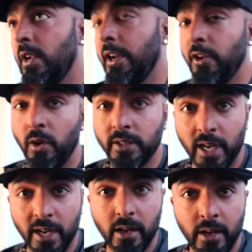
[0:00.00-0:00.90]
I know,
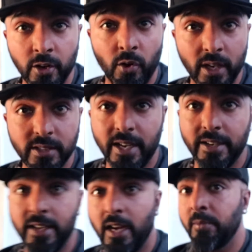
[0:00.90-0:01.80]
I, I know I
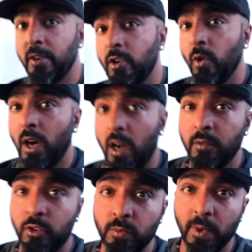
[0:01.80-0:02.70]
said, yeah, I'm going to go out
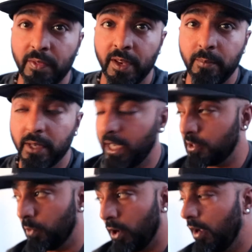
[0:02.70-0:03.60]
and do my thing, but
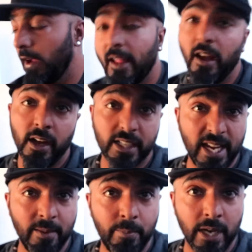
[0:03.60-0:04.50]
guess what? I
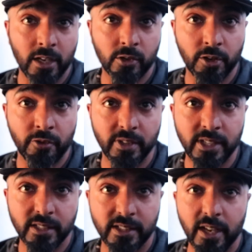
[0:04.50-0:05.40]
came back, I couldn't
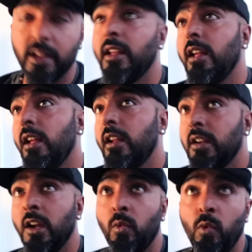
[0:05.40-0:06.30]
resist it.
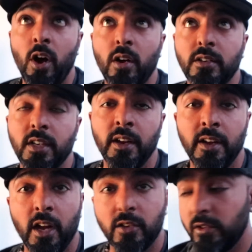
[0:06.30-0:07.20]
Now what
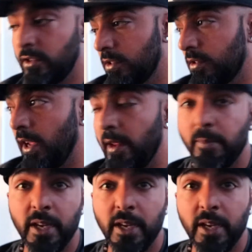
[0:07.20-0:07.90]
turned out to just like